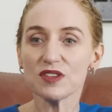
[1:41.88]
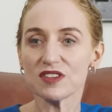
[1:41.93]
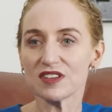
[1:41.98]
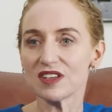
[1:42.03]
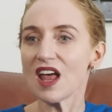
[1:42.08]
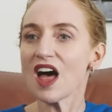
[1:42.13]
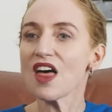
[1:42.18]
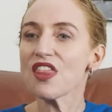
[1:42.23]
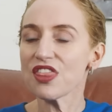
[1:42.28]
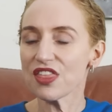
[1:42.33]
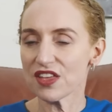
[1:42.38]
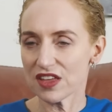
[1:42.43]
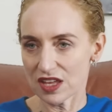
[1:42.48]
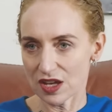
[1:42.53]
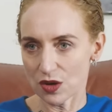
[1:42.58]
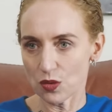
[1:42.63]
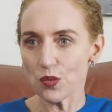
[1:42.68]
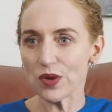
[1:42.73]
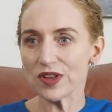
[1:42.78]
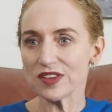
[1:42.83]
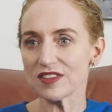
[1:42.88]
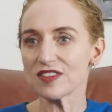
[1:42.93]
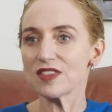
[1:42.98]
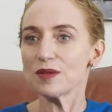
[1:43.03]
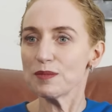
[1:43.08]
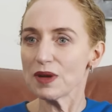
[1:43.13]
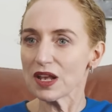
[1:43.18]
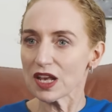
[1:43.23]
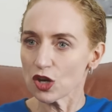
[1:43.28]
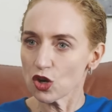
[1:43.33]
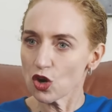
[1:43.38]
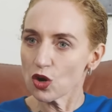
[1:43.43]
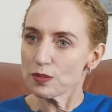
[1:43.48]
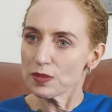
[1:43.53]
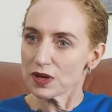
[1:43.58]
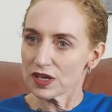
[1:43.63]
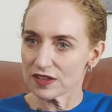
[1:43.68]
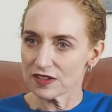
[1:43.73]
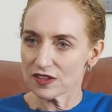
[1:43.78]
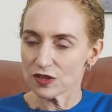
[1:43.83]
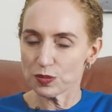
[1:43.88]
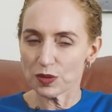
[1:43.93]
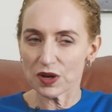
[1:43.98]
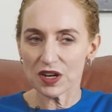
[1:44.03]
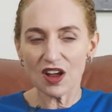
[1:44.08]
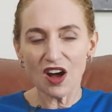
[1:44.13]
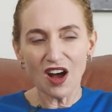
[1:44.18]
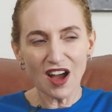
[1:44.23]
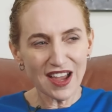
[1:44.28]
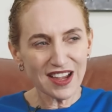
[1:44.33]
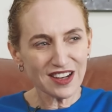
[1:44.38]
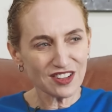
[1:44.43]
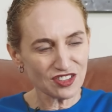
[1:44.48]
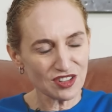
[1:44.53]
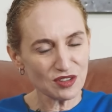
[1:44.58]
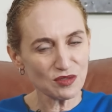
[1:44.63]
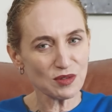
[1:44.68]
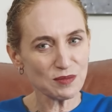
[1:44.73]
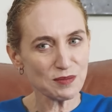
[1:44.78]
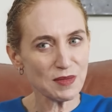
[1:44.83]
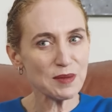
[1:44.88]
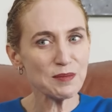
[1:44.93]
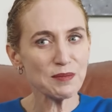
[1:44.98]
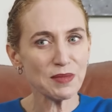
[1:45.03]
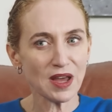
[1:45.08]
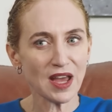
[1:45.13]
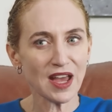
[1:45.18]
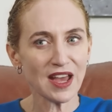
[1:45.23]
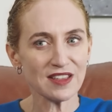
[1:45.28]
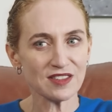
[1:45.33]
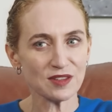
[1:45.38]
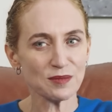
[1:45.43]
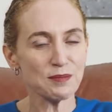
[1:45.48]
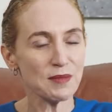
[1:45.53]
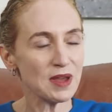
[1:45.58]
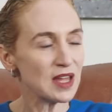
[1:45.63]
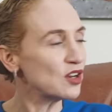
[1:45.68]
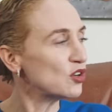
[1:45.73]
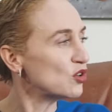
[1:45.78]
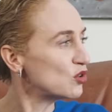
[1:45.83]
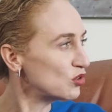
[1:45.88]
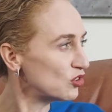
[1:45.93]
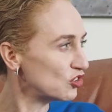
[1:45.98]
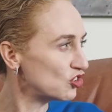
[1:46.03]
was nothing once the melanoma had spread. I actually remember as a medical